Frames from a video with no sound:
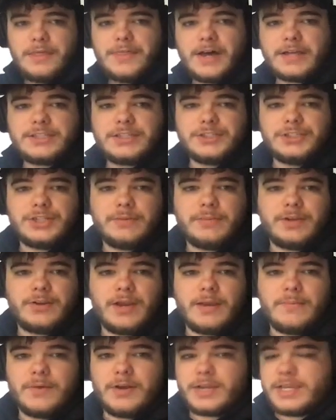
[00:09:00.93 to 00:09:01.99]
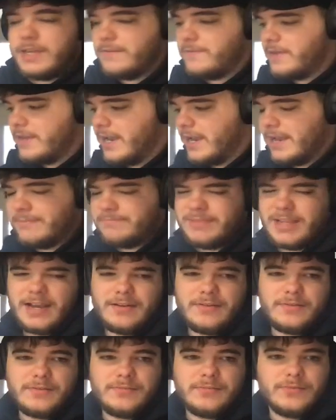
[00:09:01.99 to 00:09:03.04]
Thoughts on Jeremy Grant, Markieff? Yeah,
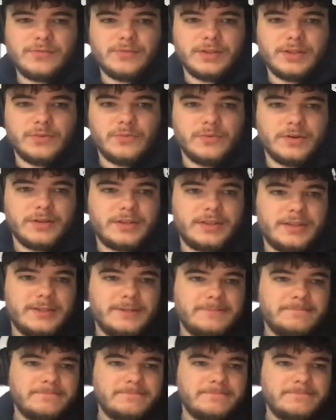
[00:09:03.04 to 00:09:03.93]
not really worth